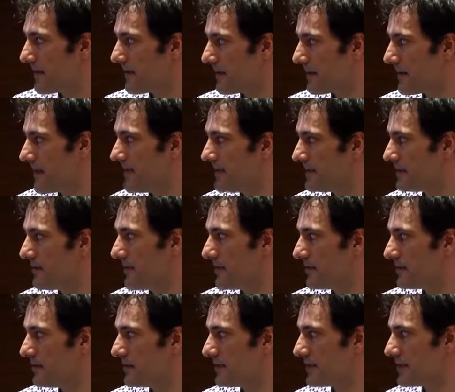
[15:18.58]
test
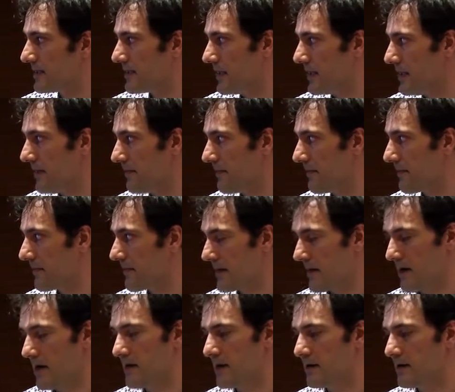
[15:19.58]
methods
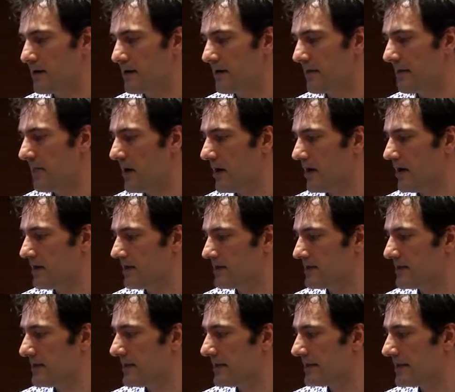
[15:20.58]
are
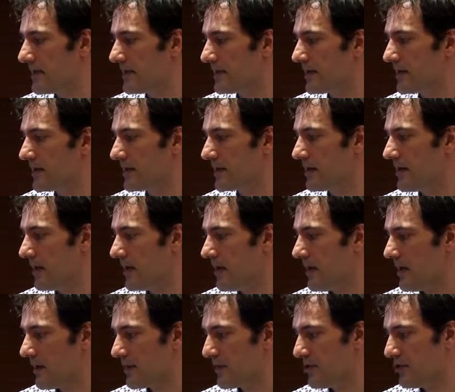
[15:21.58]
things that
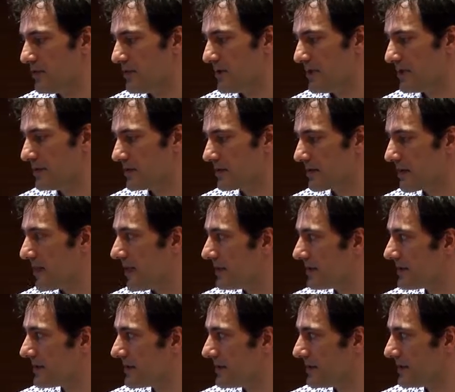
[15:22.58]
could be
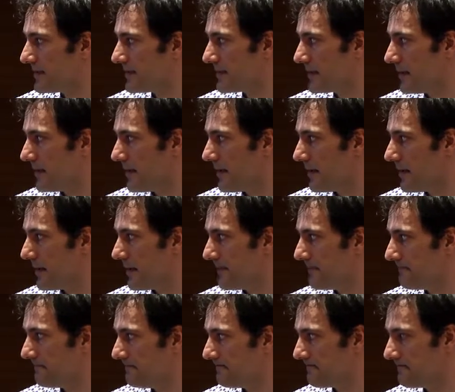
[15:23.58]
described as
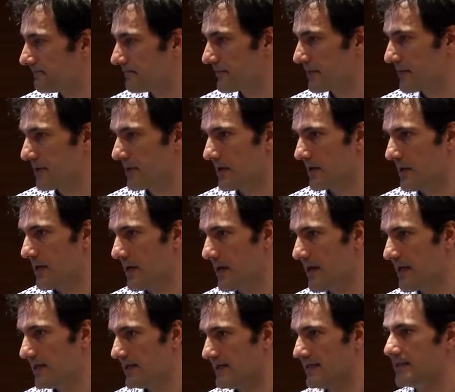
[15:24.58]

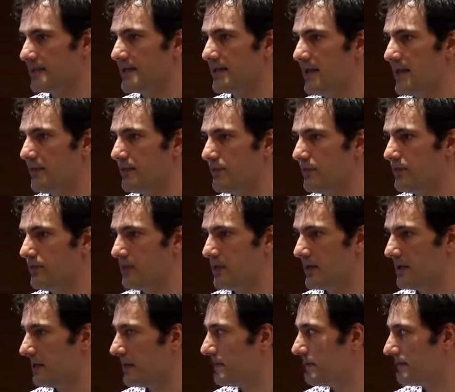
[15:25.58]

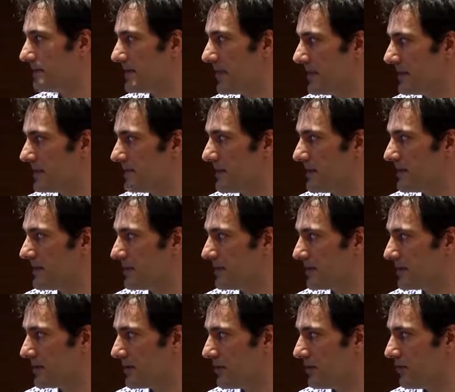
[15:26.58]
isotap test methods.
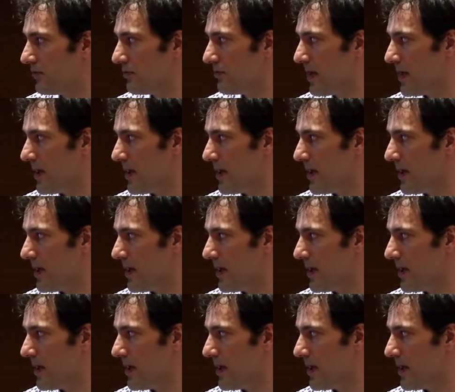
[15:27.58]
So,